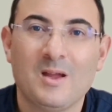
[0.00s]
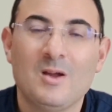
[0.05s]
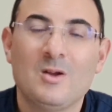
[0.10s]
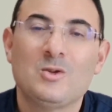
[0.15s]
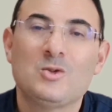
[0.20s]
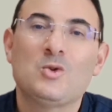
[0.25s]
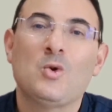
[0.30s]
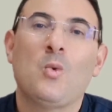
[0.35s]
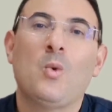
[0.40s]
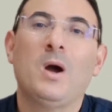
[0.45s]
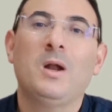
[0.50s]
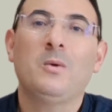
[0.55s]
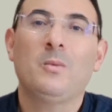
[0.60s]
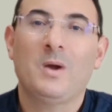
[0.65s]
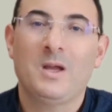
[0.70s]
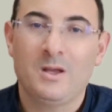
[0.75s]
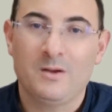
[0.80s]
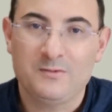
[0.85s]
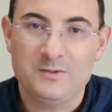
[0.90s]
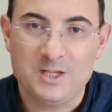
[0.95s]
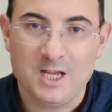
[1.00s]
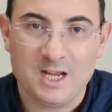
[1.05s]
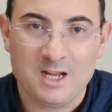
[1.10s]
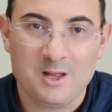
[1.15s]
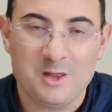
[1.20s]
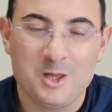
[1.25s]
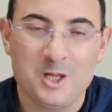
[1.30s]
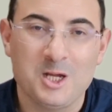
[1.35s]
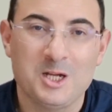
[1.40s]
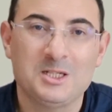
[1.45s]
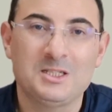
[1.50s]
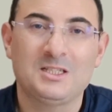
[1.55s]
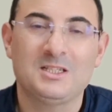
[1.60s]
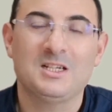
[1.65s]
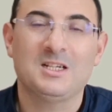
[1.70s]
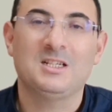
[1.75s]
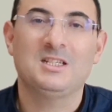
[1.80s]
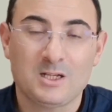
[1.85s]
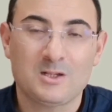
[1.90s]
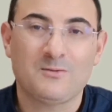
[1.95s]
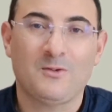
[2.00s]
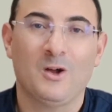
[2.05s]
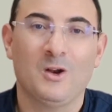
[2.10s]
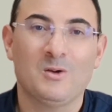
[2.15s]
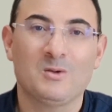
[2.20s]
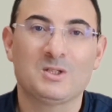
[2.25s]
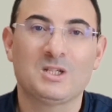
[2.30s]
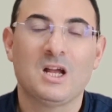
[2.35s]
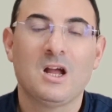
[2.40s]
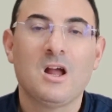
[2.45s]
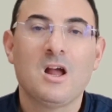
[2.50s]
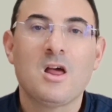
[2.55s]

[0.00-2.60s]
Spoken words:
So one way of saying this is as follows.